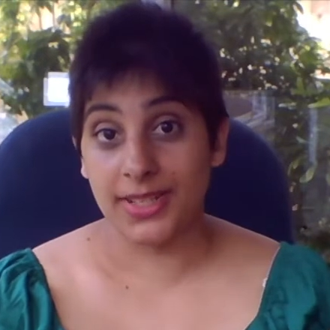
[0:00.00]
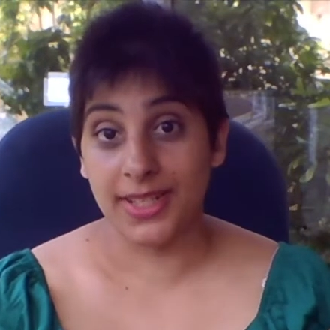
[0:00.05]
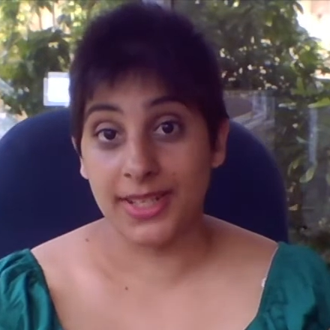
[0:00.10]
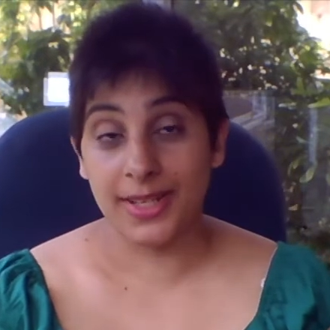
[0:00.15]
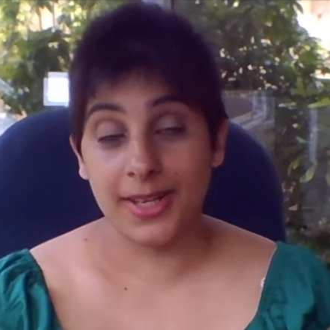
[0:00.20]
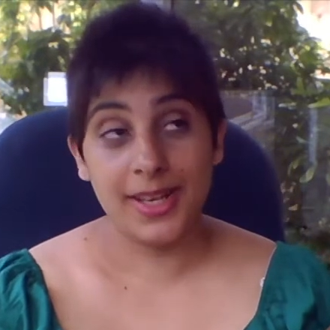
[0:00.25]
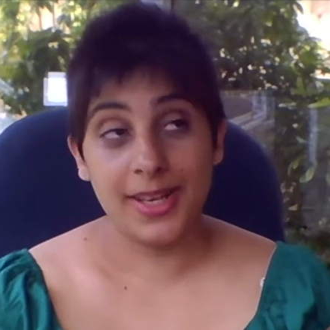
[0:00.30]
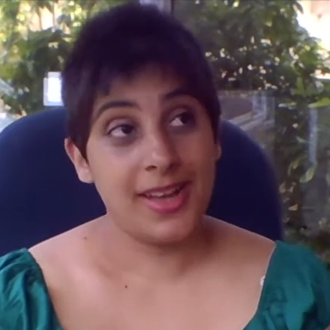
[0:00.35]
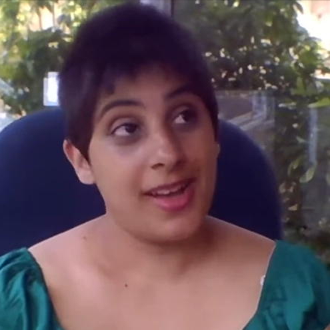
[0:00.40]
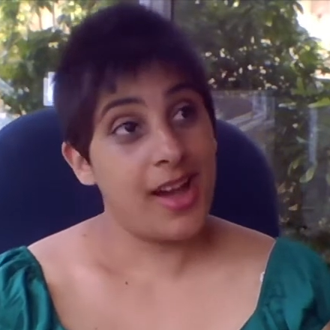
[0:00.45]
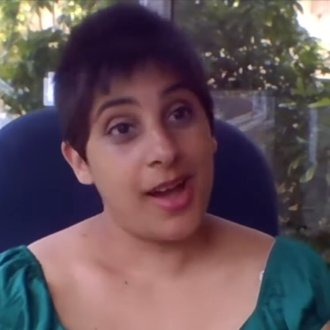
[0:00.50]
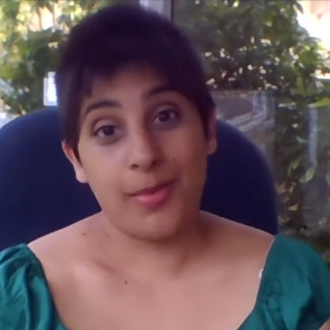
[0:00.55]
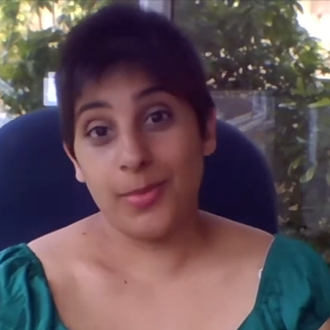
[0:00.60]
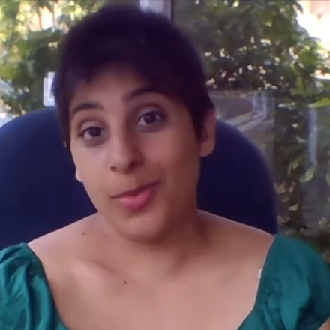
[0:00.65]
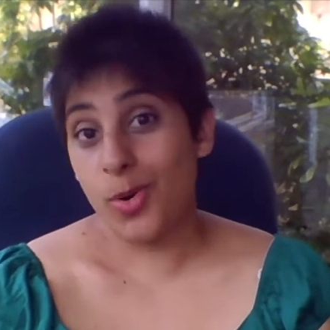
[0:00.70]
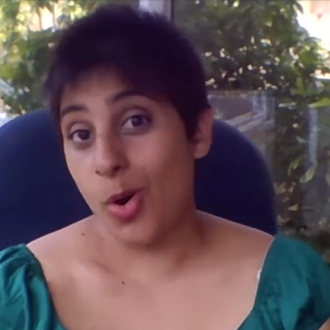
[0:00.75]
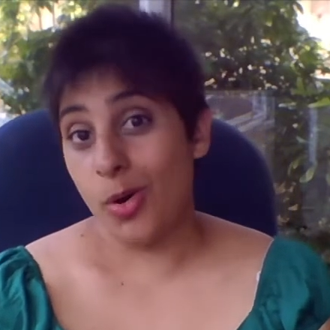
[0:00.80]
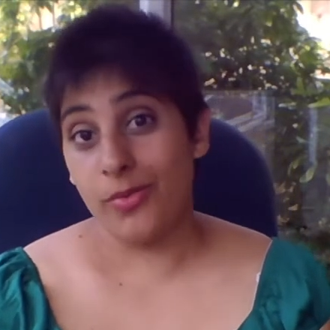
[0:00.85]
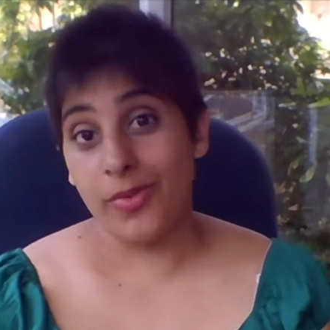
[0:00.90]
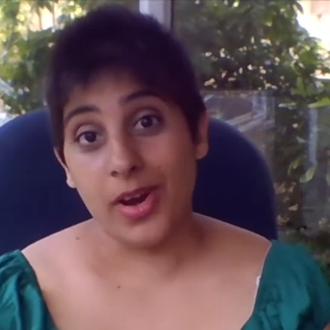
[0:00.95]
it. I'm
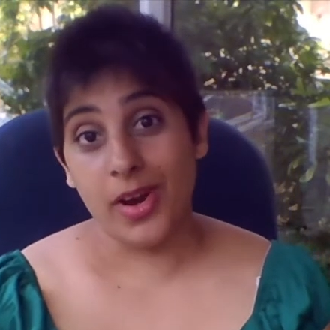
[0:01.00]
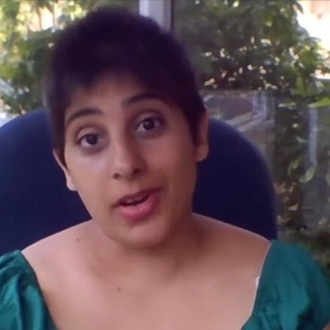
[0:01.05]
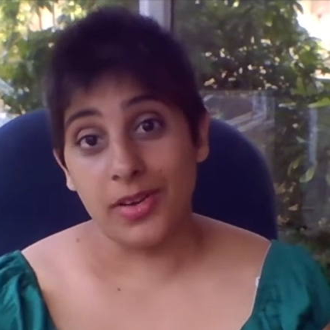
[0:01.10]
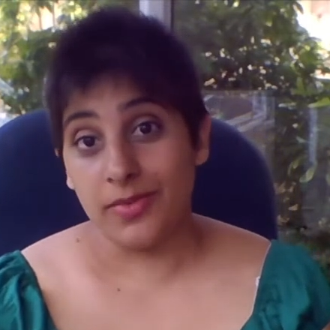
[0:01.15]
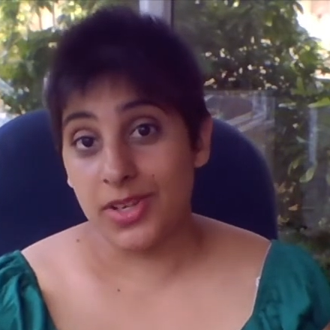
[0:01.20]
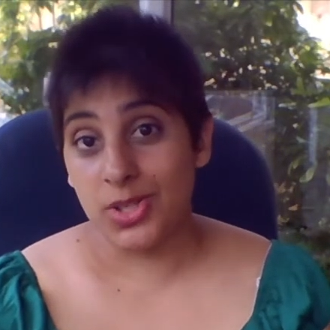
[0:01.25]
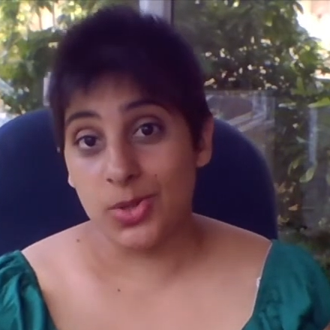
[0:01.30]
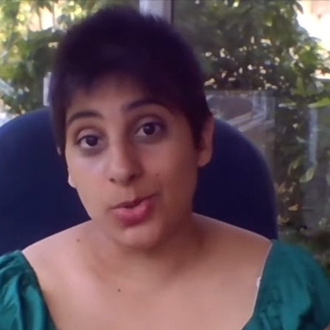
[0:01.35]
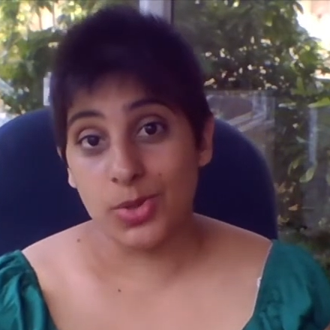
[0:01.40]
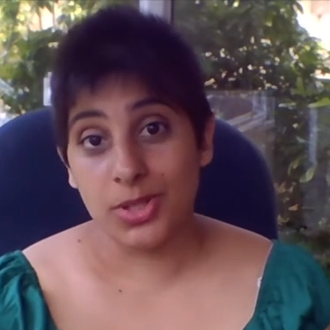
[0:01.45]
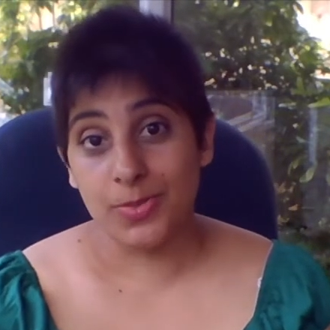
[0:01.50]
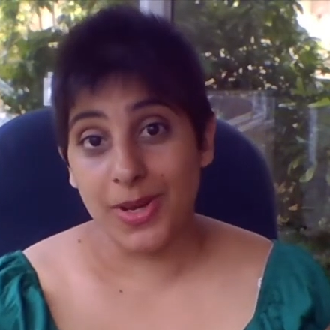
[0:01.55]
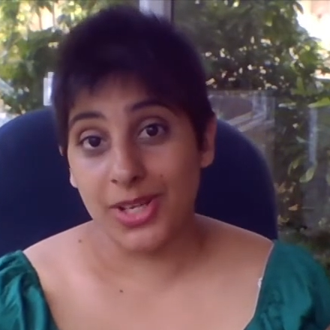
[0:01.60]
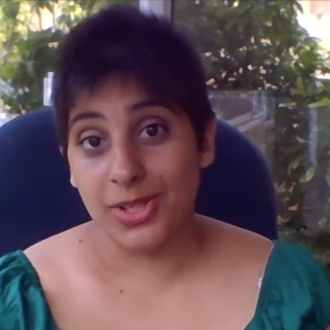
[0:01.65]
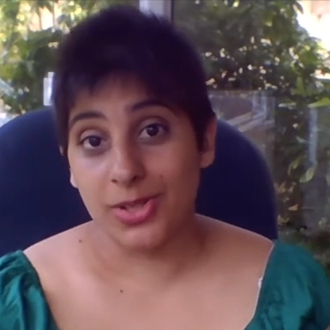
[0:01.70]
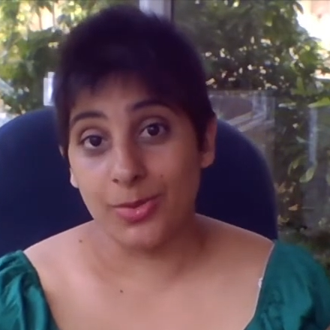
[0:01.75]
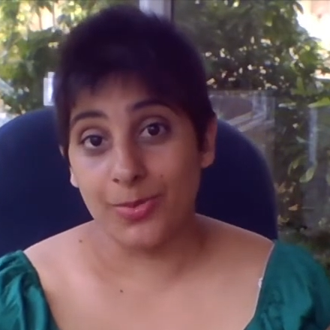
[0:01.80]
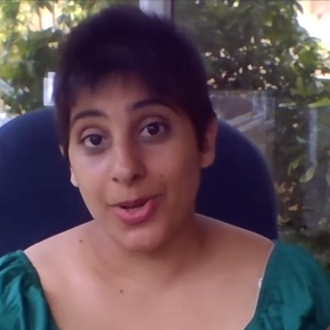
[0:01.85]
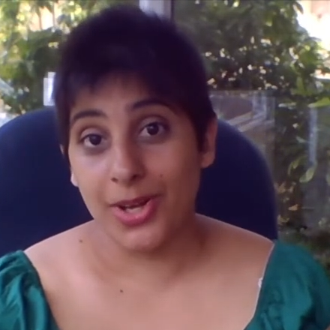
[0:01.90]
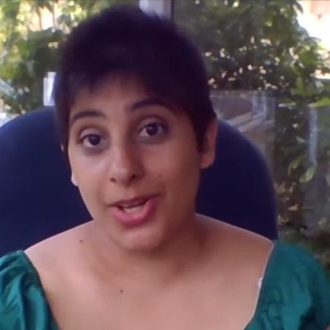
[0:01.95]
not a very
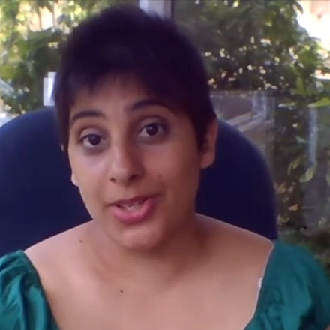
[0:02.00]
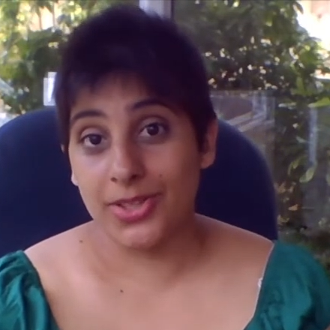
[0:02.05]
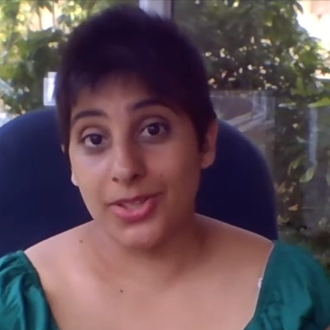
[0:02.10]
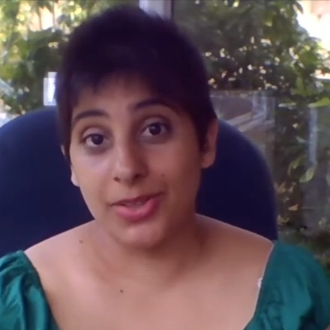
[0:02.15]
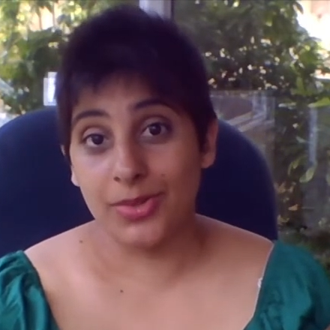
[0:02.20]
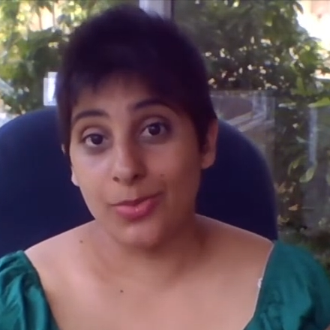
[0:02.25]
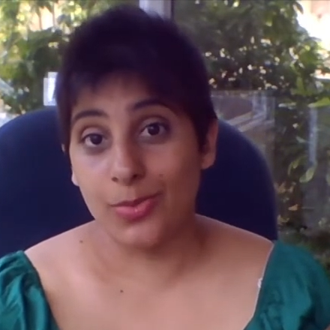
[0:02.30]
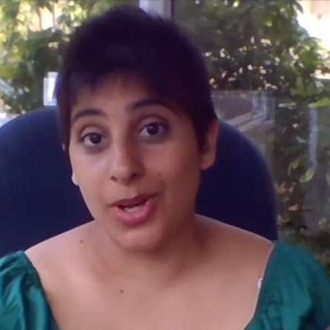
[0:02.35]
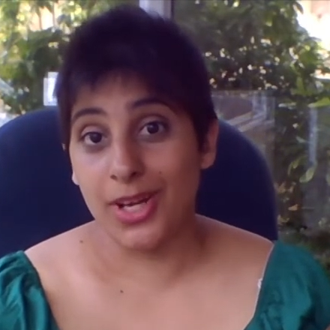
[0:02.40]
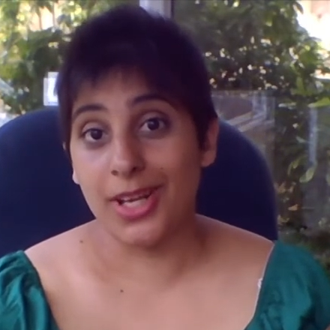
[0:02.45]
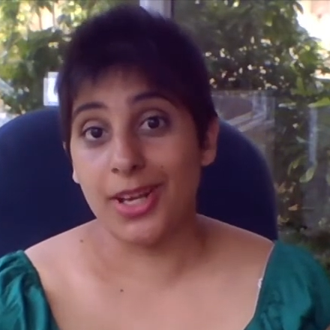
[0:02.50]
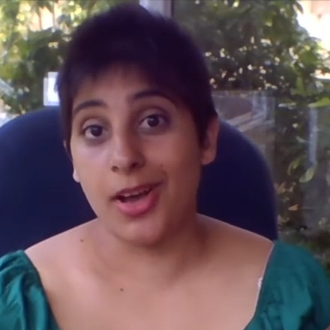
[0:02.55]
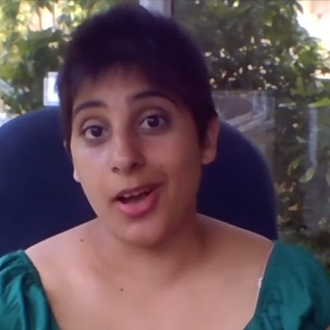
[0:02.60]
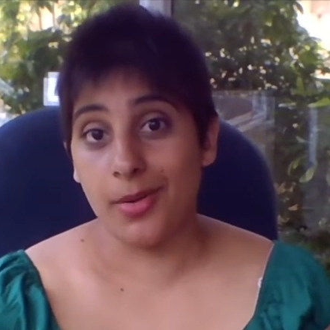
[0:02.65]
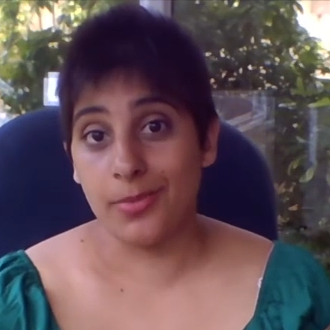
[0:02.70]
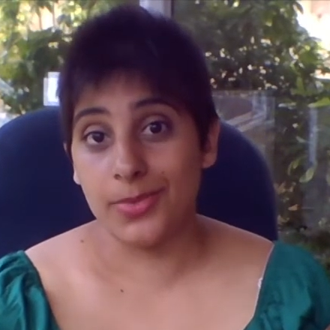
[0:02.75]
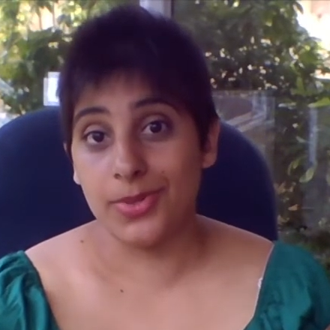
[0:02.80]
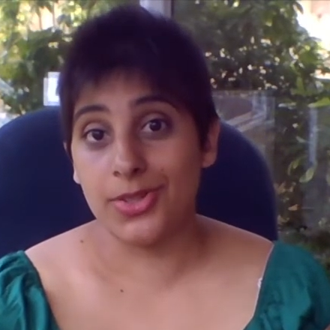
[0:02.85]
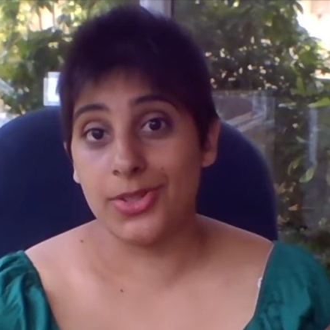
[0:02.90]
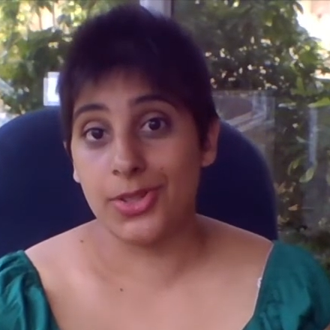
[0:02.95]
visuospatial person when it
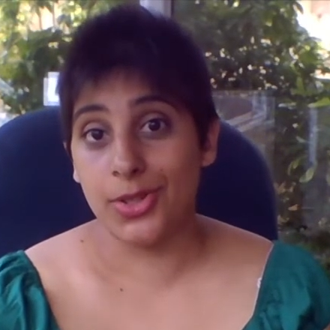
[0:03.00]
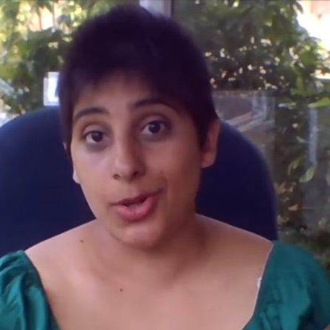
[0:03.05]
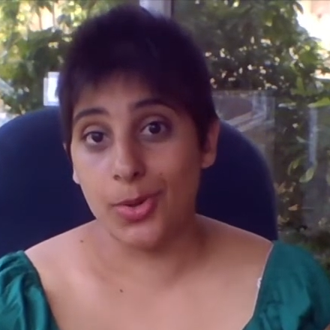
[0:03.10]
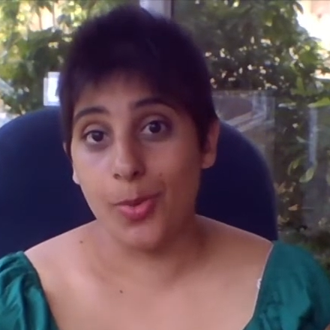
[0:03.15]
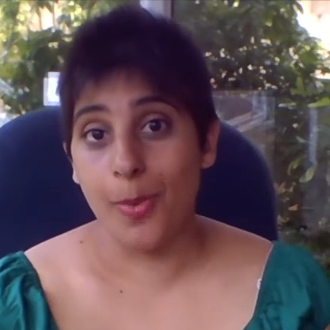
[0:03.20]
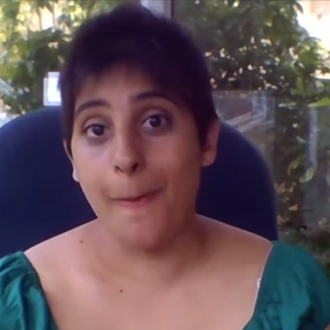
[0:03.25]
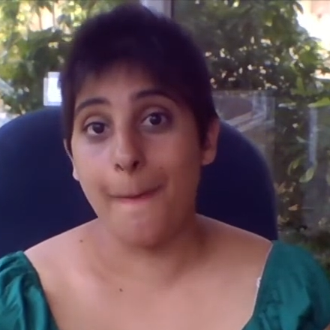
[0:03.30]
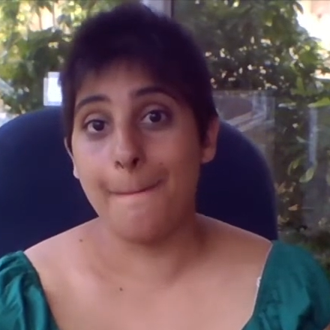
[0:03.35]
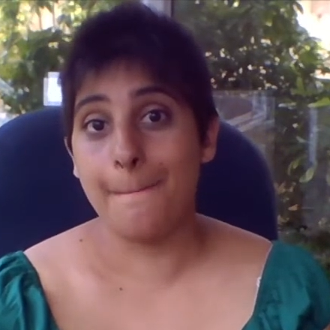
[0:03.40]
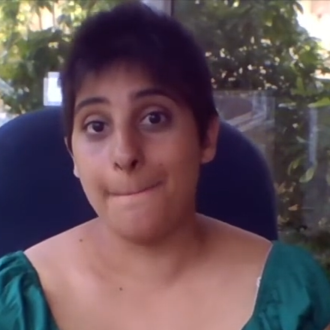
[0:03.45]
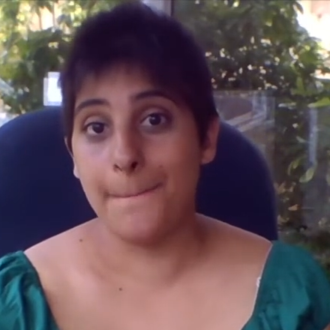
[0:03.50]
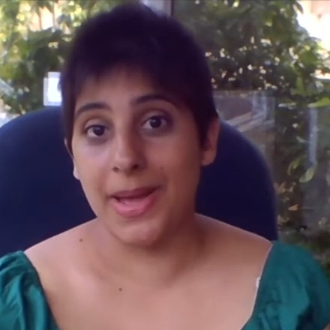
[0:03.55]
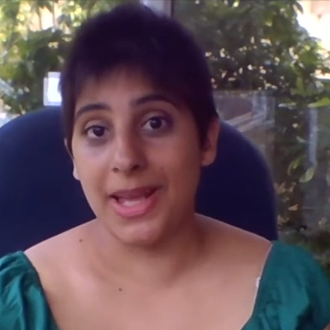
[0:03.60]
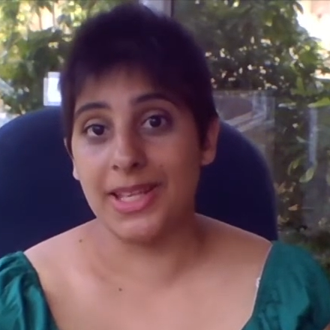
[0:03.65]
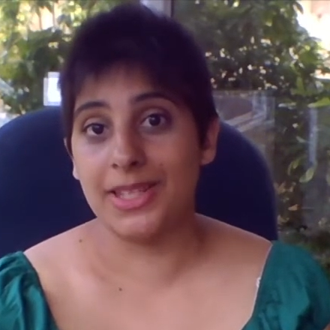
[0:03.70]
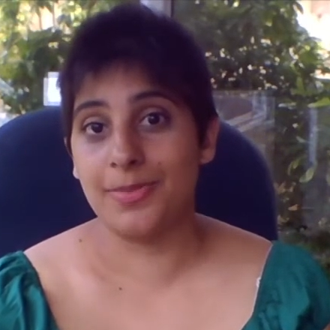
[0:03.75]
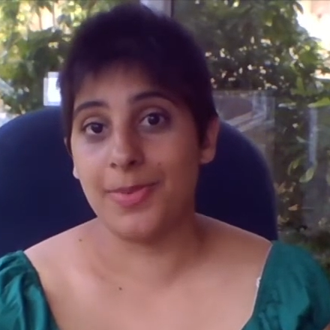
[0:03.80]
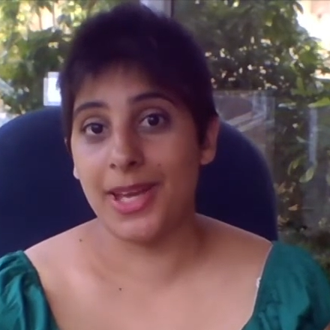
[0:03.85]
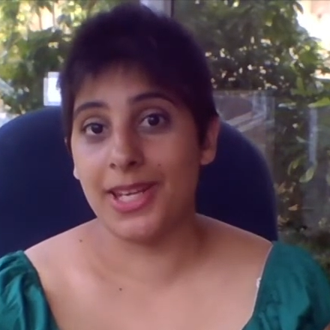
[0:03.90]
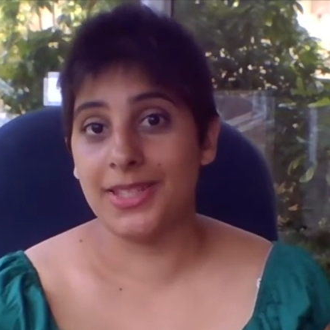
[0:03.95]
comes to big
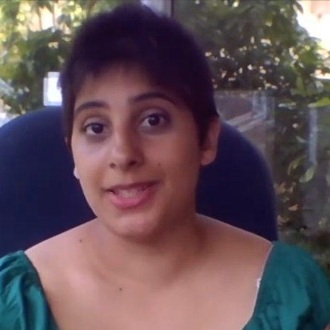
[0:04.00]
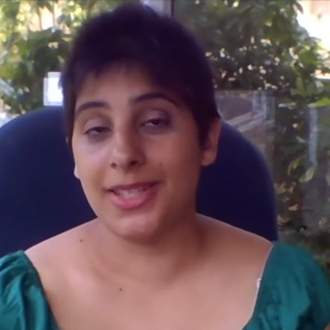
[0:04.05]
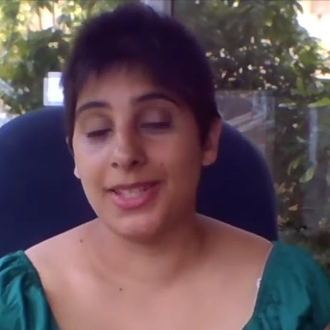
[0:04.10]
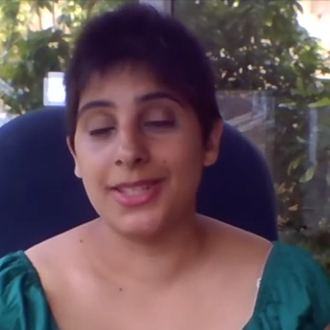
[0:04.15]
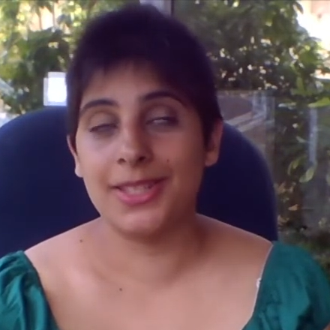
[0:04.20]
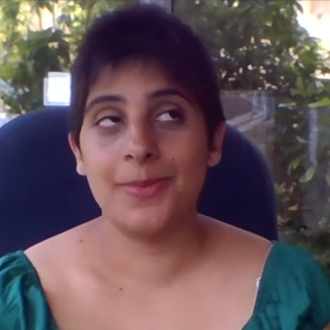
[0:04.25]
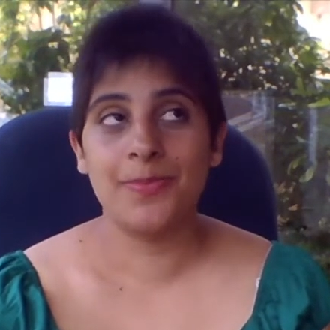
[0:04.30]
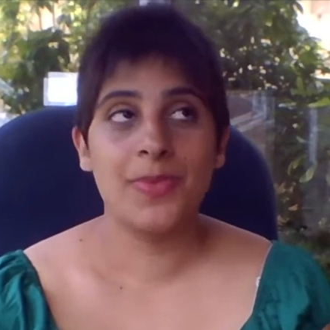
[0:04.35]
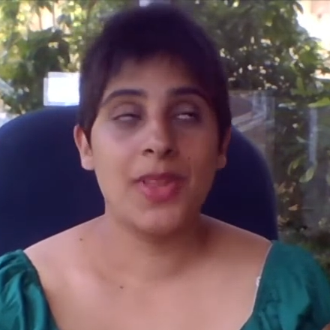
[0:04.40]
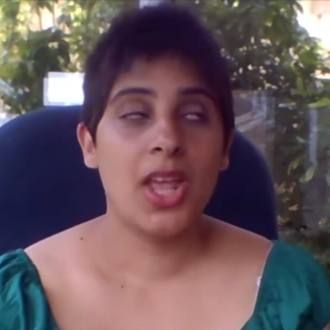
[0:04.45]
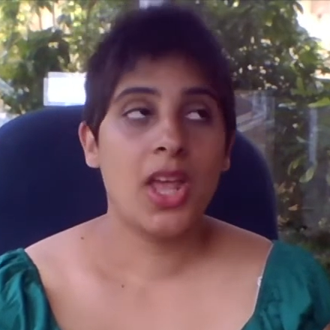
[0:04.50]
spaces.